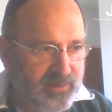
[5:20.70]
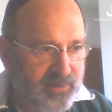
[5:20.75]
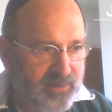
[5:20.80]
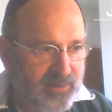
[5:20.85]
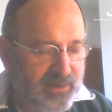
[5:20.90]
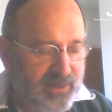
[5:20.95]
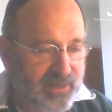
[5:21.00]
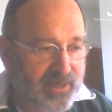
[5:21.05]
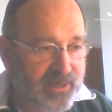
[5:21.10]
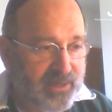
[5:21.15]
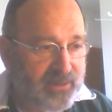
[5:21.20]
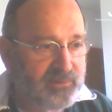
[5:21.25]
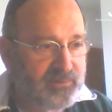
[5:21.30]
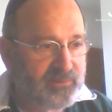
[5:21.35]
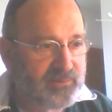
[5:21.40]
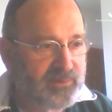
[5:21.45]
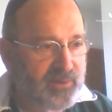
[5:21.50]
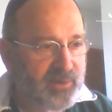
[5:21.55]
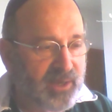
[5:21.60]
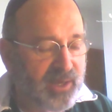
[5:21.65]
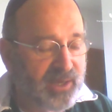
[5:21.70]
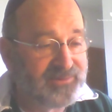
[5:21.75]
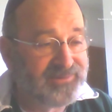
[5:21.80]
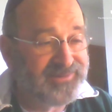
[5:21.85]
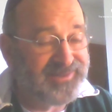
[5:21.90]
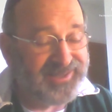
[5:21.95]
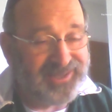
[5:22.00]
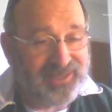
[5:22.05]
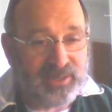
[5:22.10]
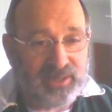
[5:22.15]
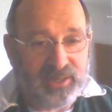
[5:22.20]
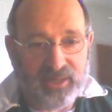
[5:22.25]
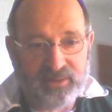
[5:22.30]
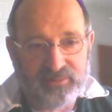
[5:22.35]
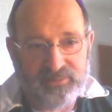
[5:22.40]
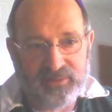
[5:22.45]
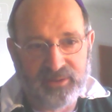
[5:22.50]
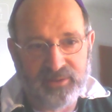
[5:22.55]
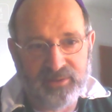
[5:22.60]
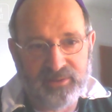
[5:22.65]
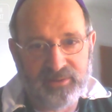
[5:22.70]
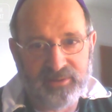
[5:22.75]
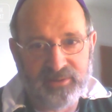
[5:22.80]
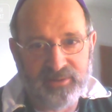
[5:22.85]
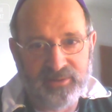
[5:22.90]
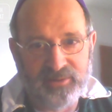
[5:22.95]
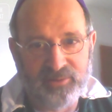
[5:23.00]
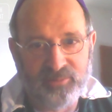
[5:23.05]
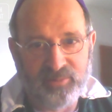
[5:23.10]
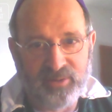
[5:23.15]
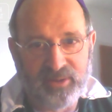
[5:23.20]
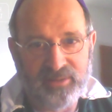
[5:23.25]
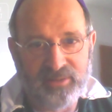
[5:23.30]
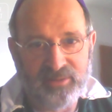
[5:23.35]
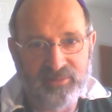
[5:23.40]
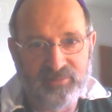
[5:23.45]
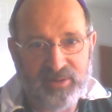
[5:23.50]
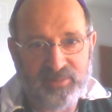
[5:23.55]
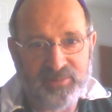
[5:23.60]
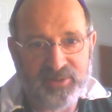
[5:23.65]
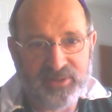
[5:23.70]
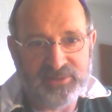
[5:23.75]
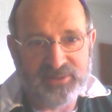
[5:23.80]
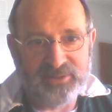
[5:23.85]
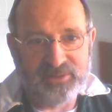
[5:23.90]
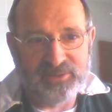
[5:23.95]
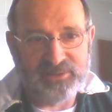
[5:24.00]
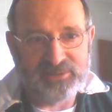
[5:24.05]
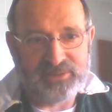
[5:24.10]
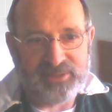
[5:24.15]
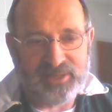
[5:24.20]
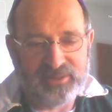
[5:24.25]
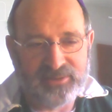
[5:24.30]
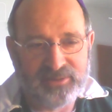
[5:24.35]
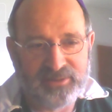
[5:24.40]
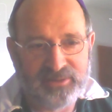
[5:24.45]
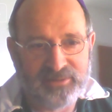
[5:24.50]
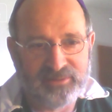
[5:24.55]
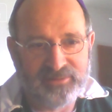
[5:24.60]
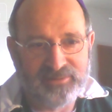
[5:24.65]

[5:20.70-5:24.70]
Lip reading: And ideally, I think, in the way that the rabbis understand it,